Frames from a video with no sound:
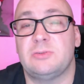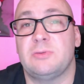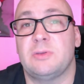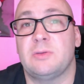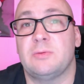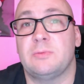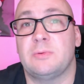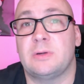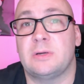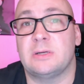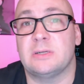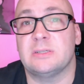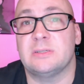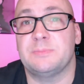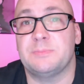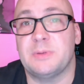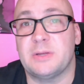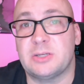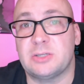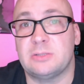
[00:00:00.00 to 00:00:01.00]
require
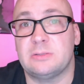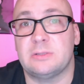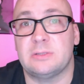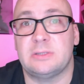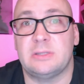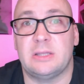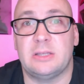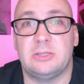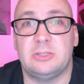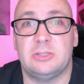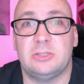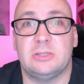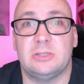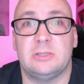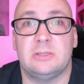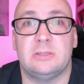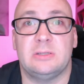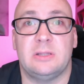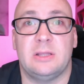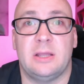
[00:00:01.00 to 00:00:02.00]
special
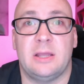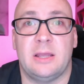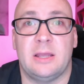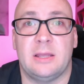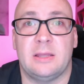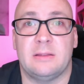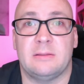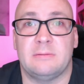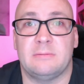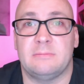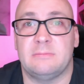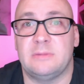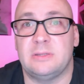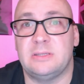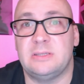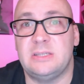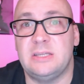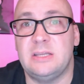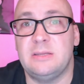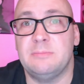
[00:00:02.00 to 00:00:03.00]
attention, and the
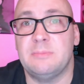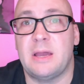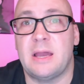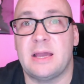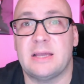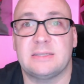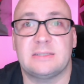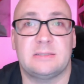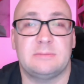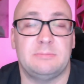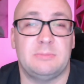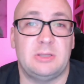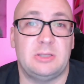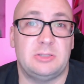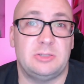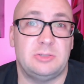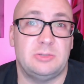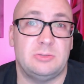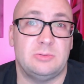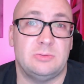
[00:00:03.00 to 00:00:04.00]
team asked me
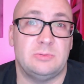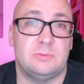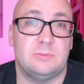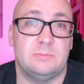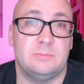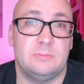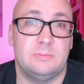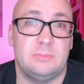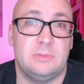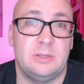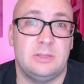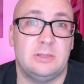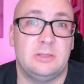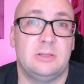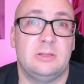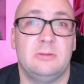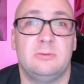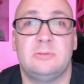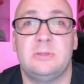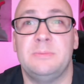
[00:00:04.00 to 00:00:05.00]
to
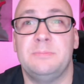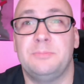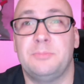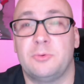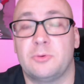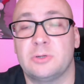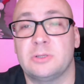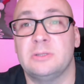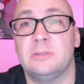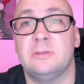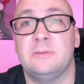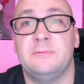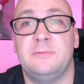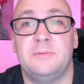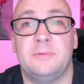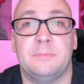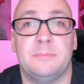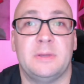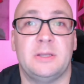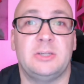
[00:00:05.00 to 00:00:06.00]
include important
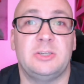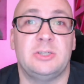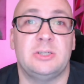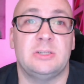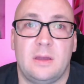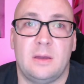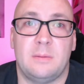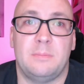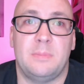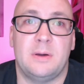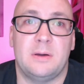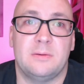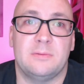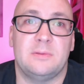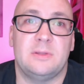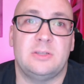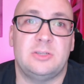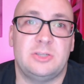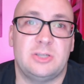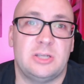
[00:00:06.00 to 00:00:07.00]
information about
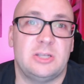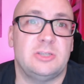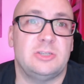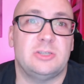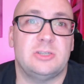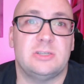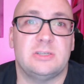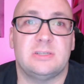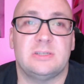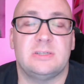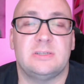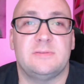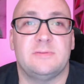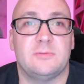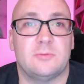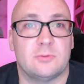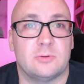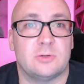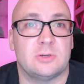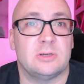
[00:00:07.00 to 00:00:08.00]
the changes
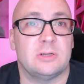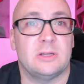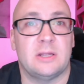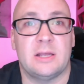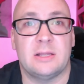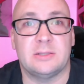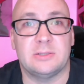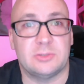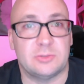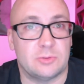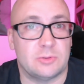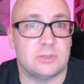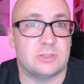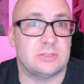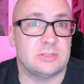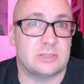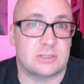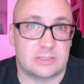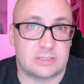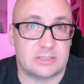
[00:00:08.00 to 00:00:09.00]
for
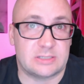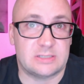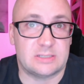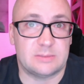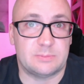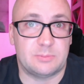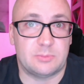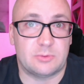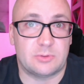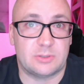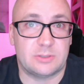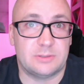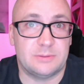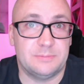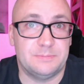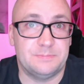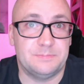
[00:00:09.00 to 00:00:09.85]
Android target support.